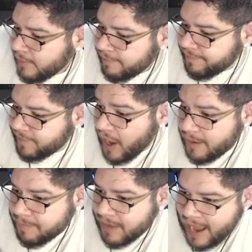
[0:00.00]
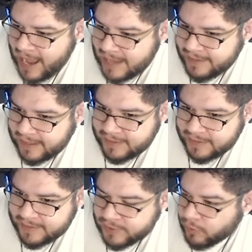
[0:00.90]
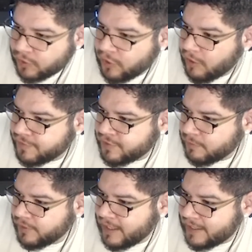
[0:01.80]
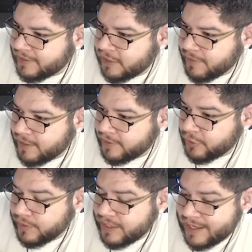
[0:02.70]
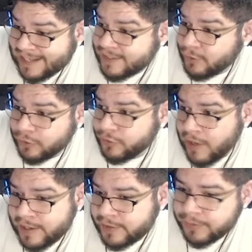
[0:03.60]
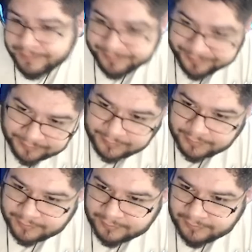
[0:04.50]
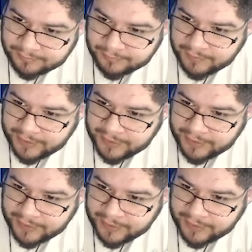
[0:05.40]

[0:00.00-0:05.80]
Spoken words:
Phob, I had to get in a Discord call for someone to kind of teach me how to do it, and I still don't know how to do it. You